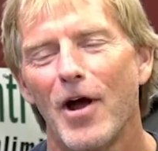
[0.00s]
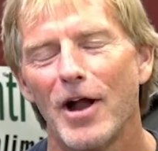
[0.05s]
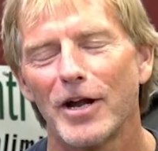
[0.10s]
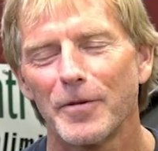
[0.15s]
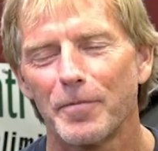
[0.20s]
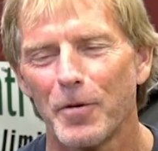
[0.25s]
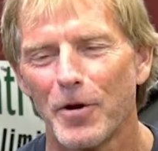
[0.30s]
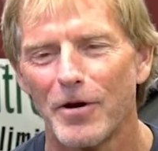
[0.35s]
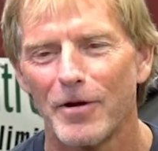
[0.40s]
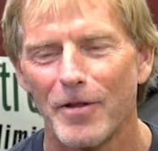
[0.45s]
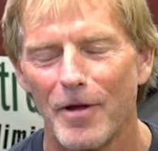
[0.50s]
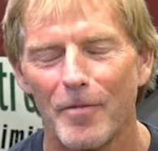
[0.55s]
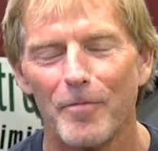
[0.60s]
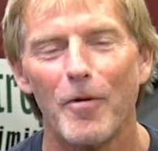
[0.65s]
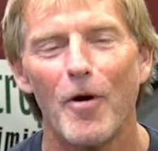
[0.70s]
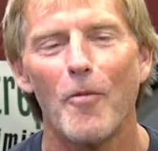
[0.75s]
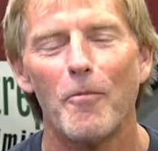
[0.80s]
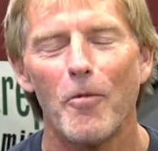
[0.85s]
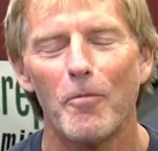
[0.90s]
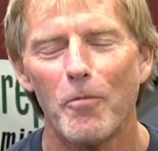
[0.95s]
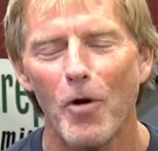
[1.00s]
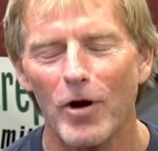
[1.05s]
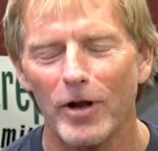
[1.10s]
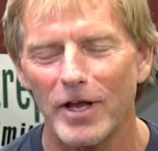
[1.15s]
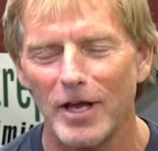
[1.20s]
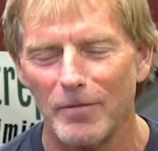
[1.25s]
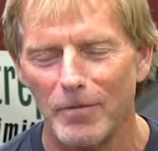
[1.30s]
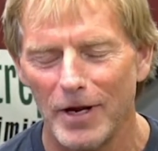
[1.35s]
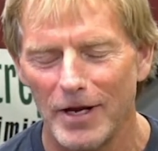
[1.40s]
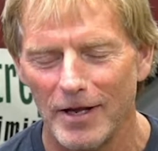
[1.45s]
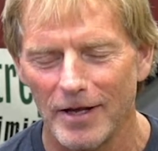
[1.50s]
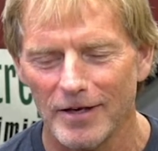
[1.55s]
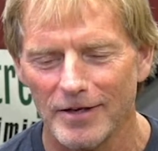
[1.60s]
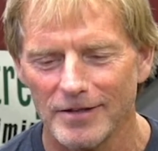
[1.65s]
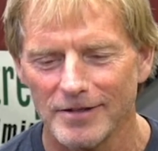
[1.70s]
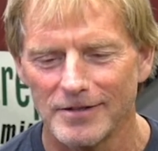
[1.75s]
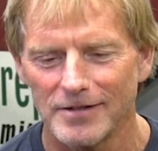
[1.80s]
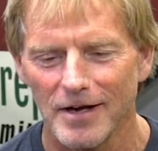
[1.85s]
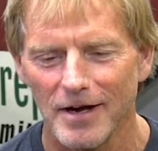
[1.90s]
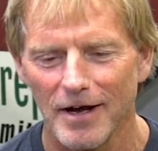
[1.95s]
entrepreneur, the Marquee Media
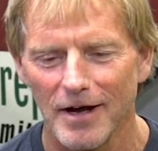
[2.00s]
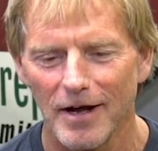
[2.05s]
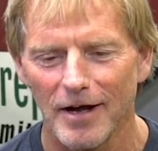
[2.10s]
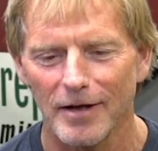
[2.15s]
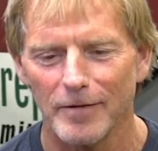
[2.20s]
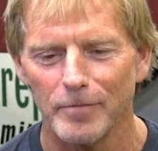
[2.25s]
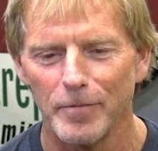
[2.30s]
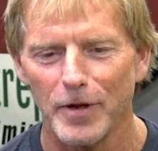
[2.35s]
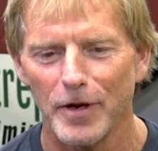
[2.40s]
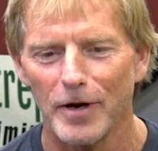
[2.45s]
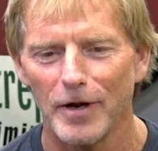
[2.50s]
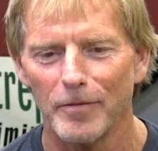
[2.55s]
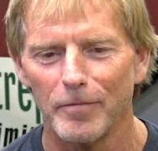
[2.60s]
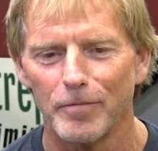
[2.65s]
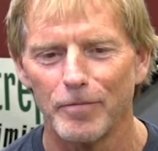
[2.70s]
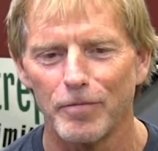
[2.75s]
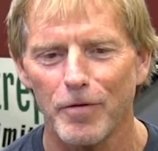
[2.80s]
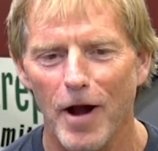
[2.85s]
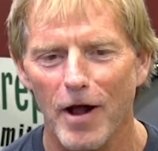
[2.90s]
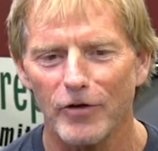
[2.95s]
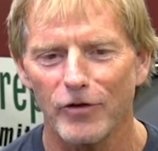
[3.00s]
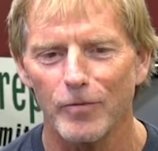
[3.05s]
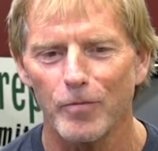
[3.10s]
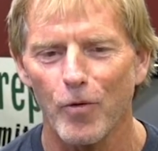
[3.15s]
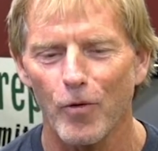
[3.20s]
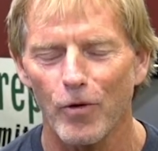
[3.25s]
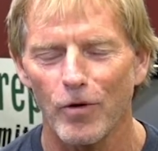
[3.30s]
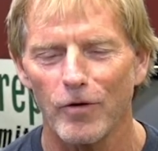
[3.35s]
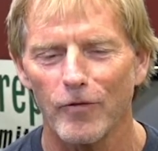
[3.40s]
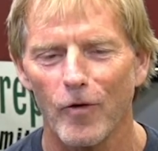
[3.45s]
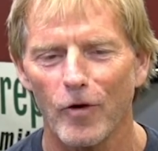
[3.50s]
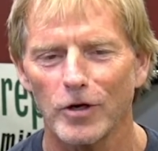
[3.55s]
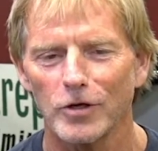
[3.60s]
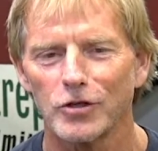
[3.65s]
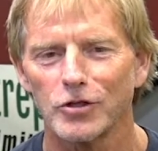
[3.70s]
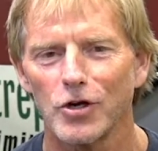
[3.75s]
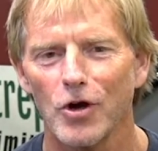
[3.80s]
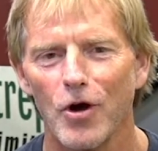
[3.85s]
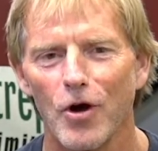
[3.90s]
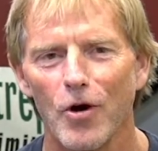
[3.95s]
has uh, been a proud supporter of our
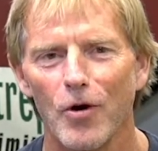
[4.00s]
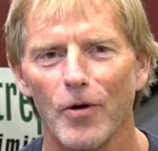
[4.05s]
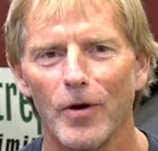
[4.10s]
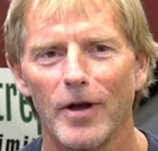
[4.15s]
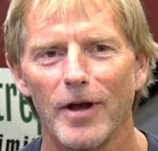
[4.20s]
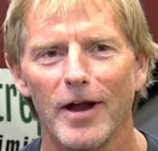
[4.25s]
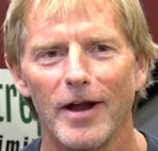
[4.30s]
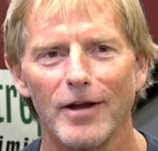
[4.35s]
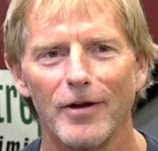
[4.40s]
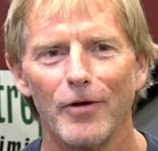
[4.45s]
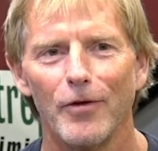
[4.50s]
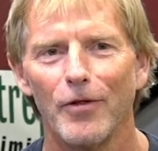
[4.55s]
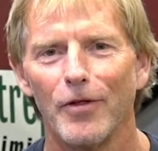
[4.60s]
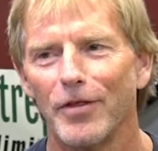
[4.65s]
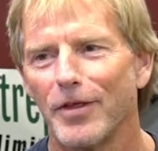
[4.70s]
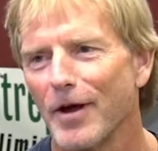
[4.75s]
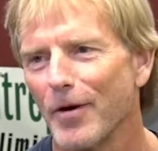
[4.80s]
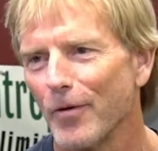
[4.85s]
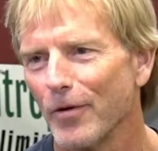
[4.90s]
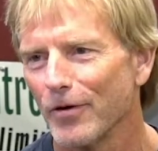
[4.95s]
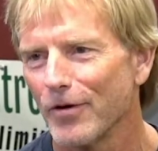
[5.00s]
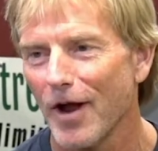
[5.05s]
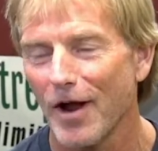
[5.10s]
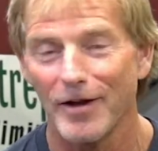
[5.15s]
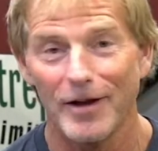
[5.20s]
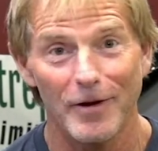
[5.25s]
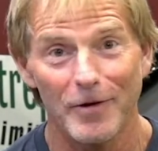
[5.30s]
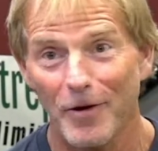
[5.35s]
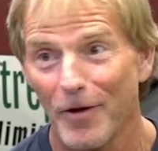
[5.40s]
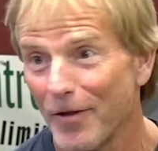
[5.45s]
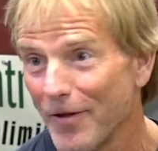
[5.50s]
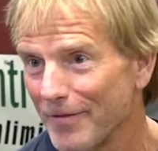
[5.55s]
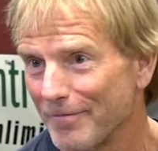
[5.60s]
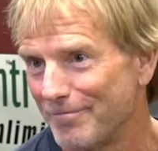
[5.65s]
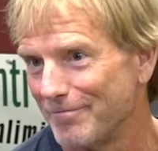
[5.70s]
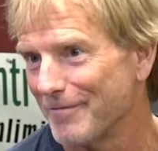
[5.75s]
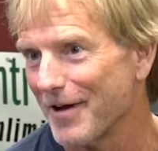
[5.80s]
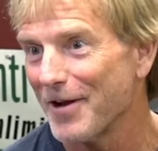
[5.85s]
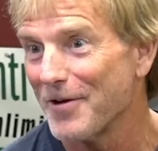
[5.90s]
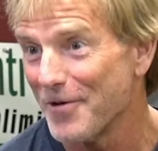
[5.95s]
show, and I know that they were. I didn't know that.
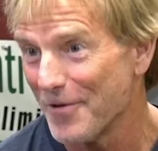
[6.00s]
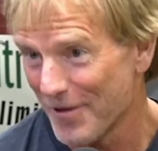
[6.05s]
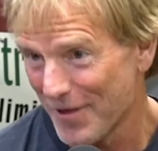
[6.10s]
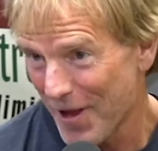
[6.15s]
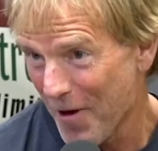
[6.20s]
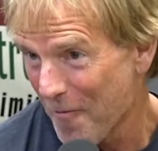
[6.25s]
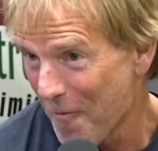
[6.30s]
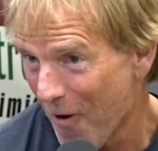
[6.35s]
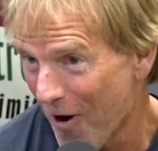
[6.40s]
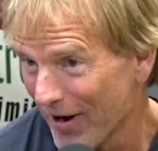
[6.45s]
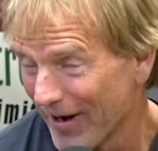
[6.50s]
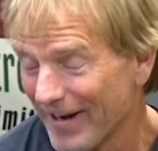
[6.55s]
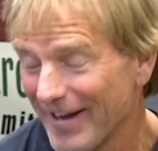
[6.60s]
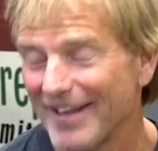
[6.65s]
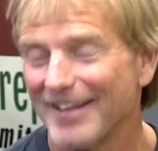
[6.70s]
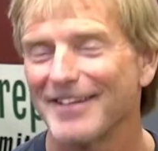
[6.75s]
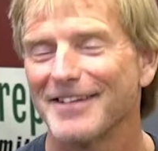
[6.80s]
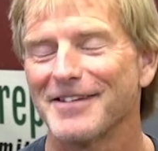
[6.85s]
I knew that they wanted it.